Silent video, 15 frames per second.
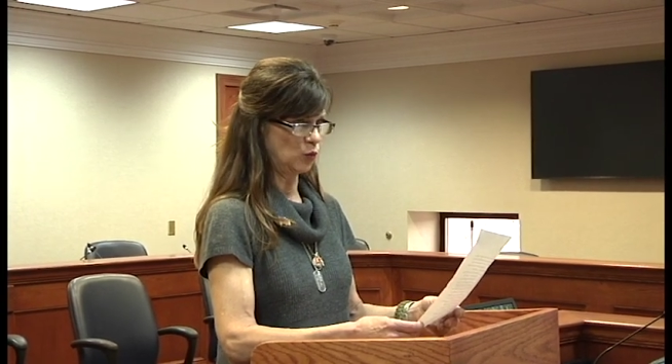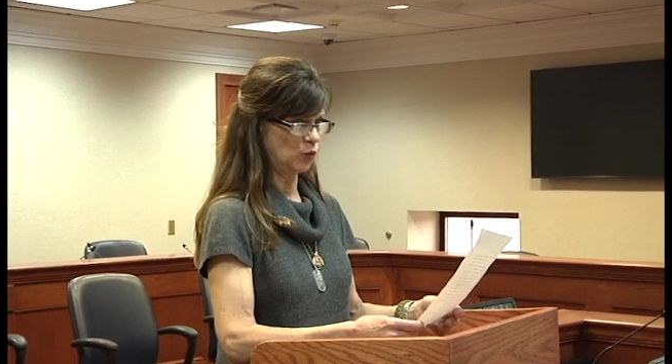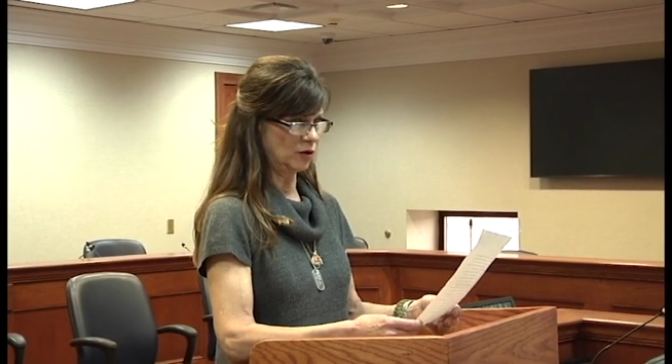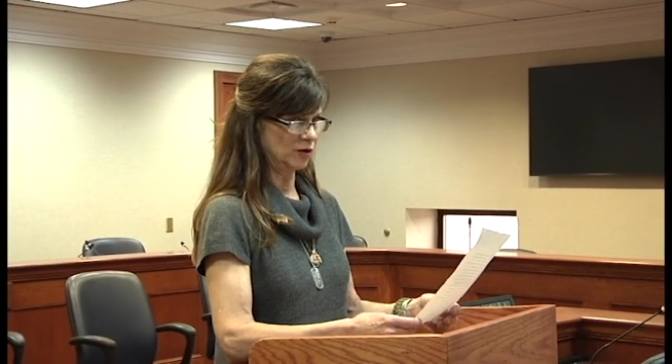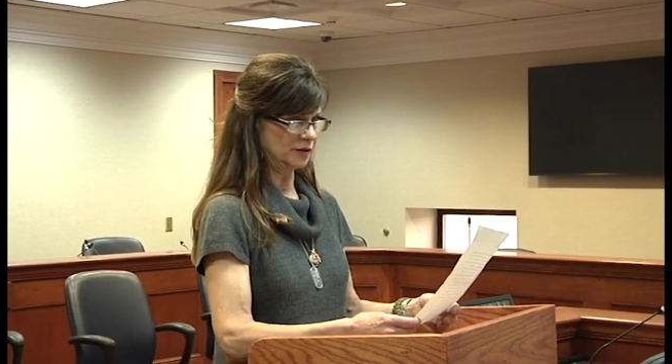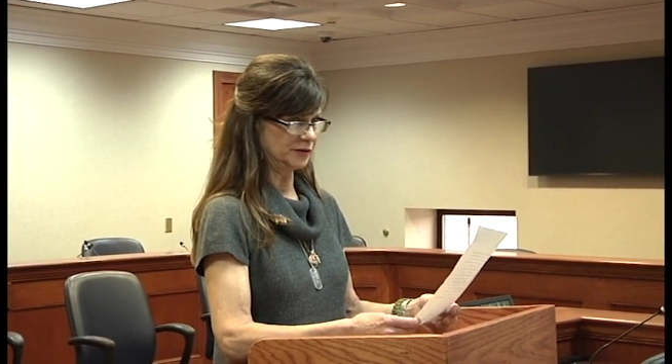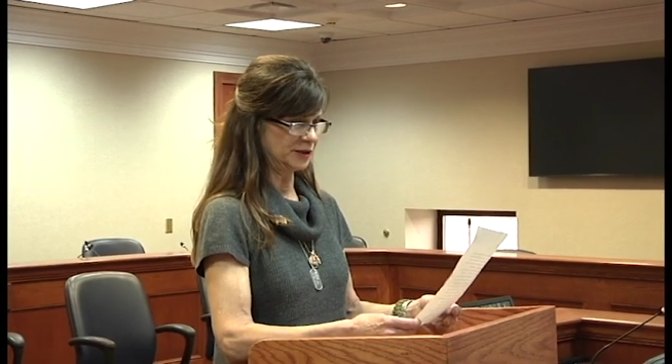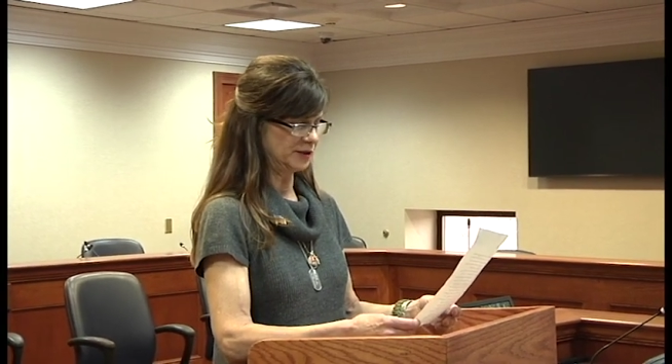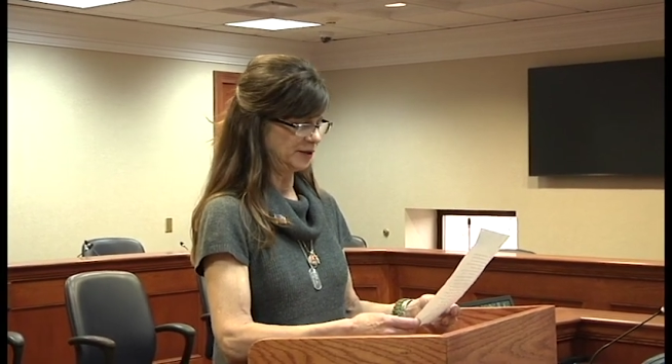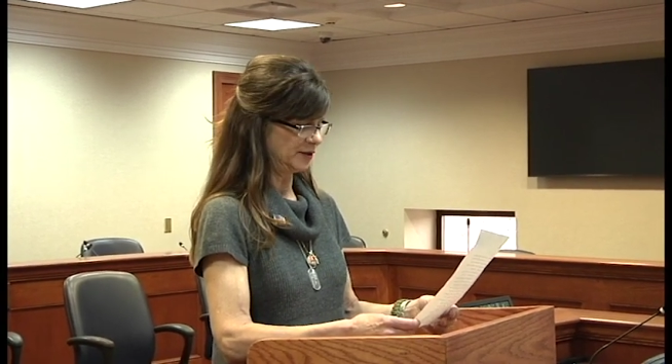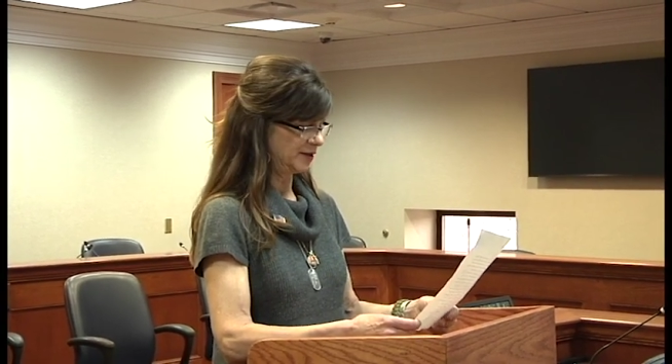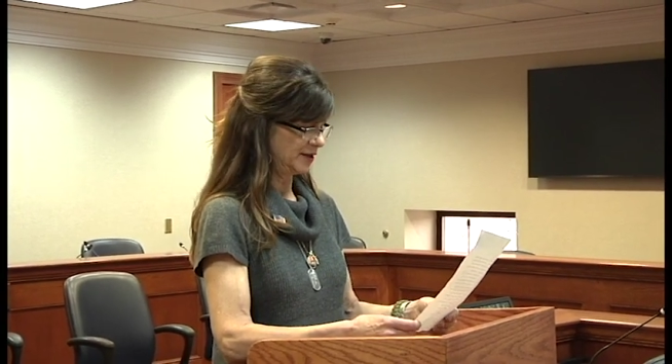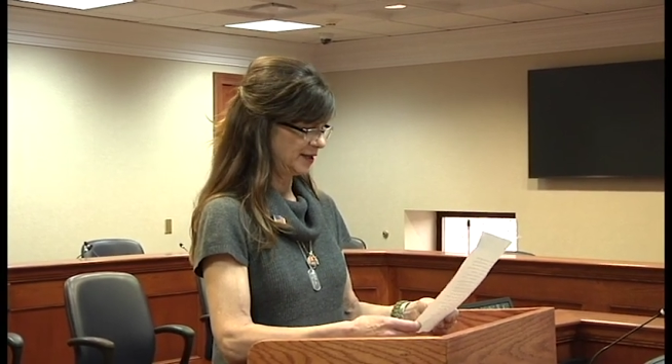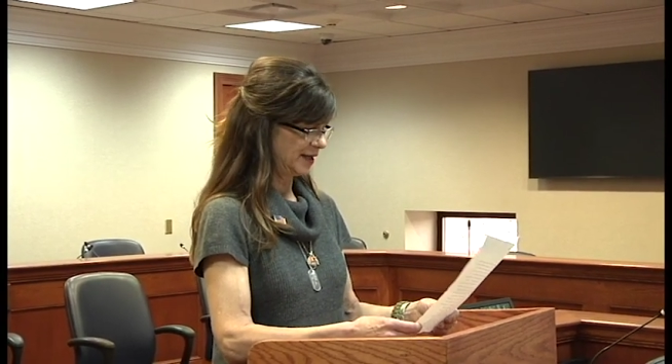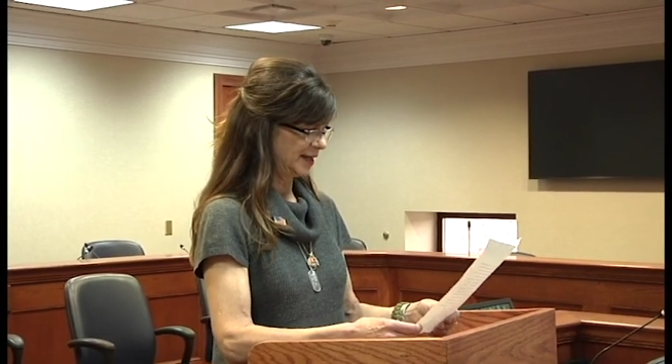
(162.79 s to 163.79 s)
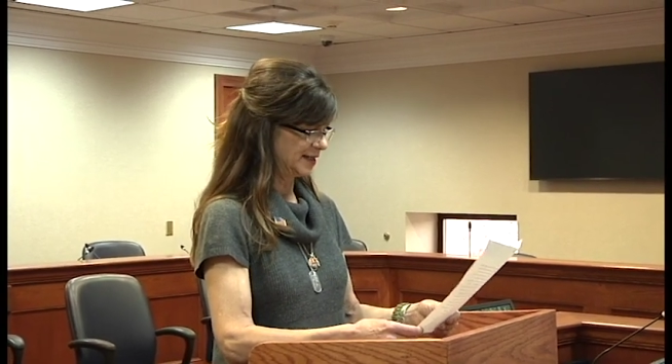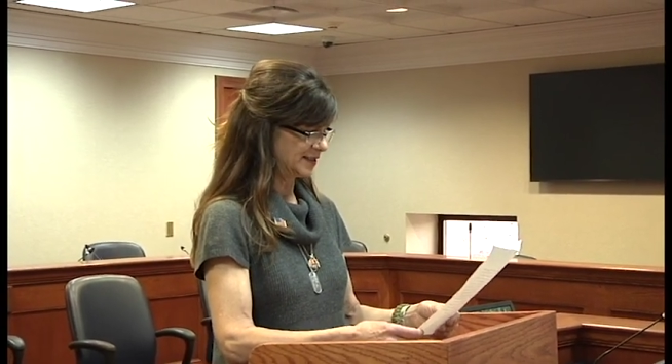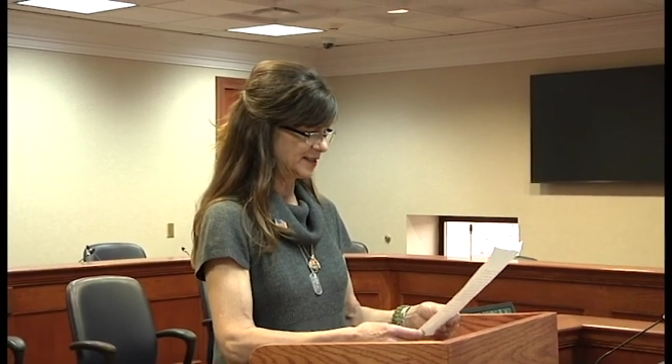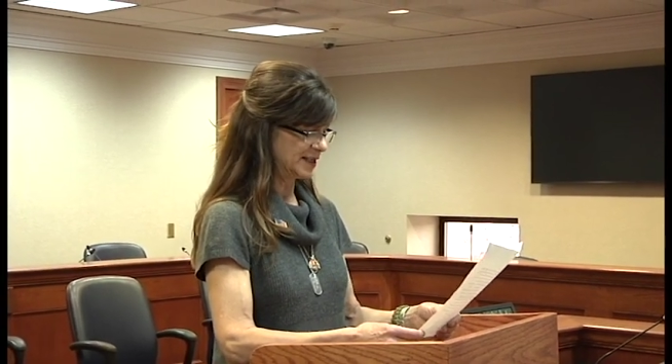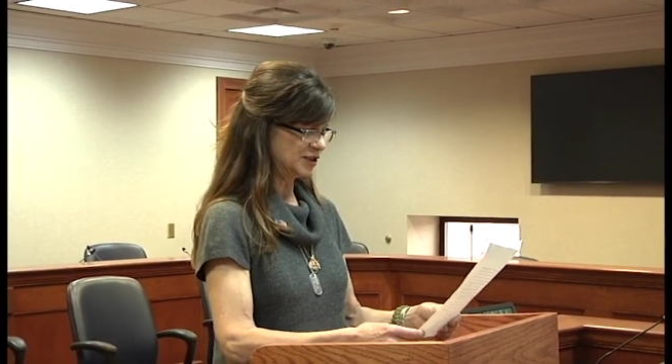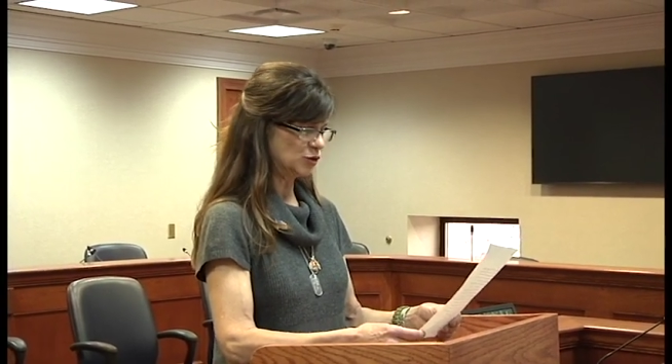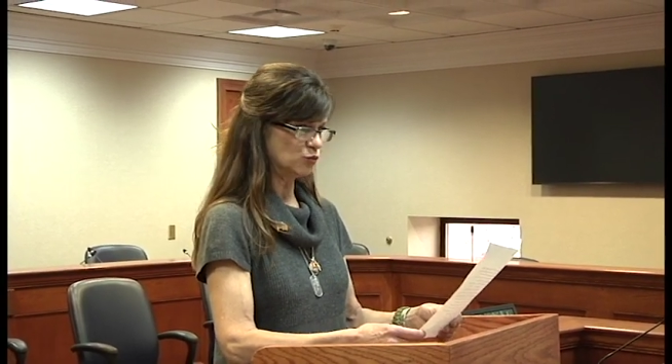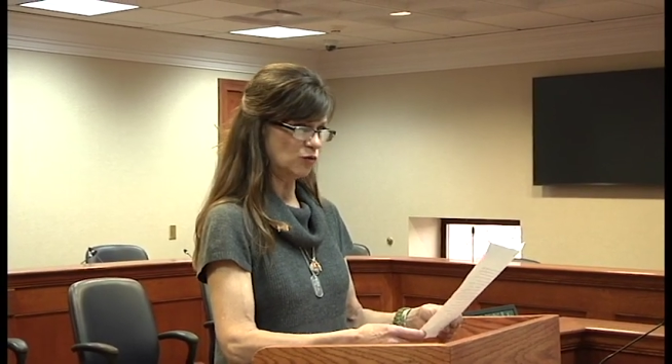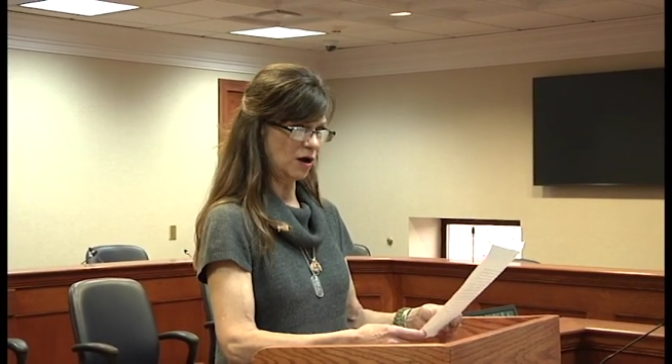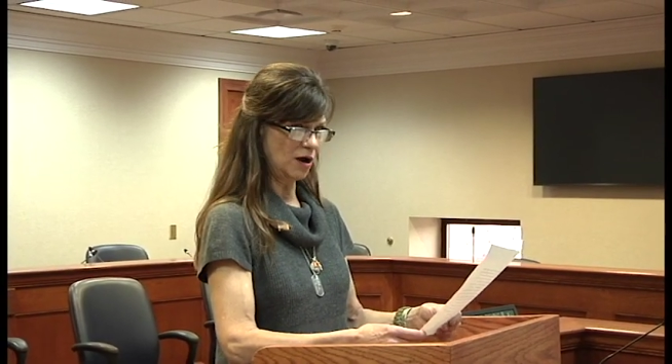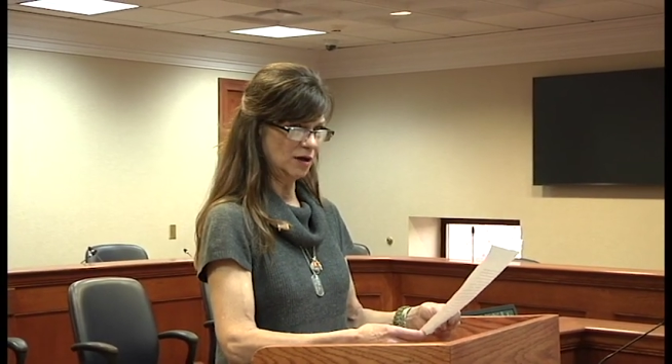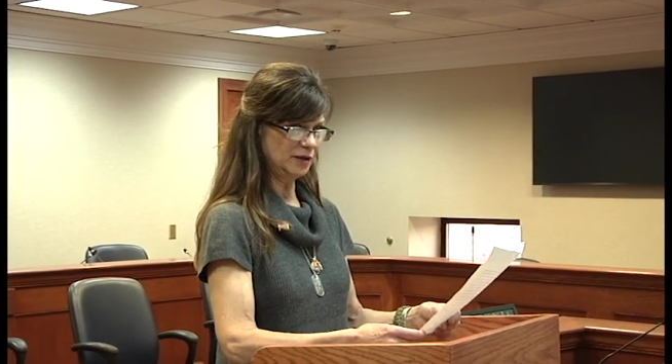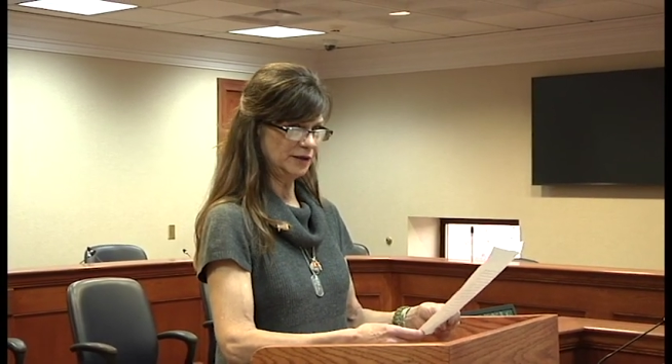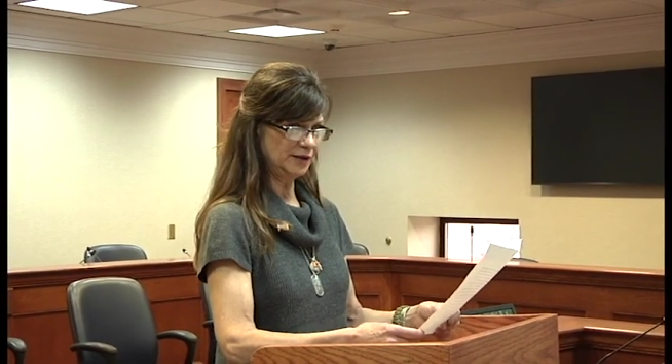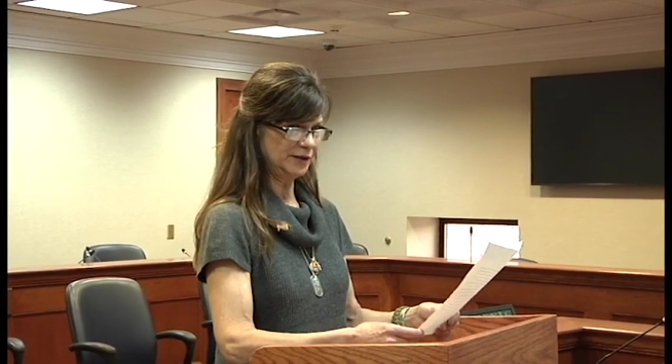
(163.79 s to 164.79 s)
world. Is this
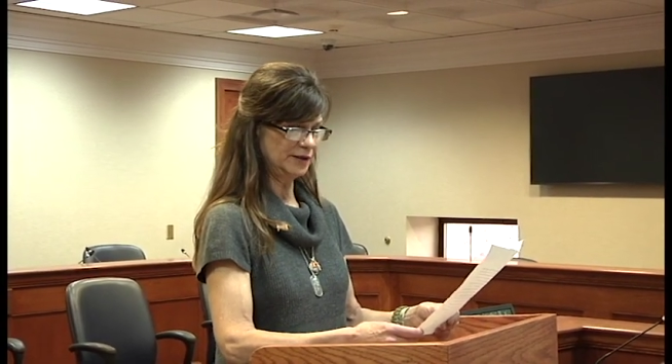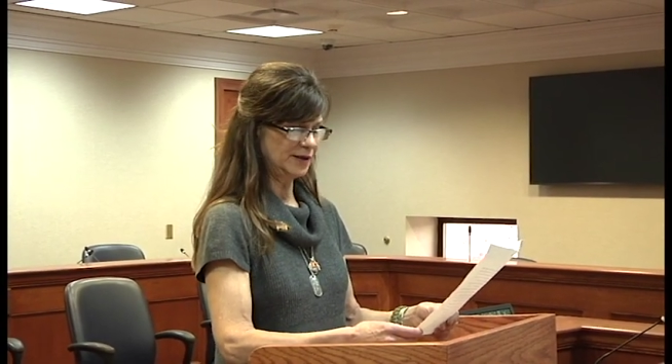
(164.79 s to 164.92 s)
wrong?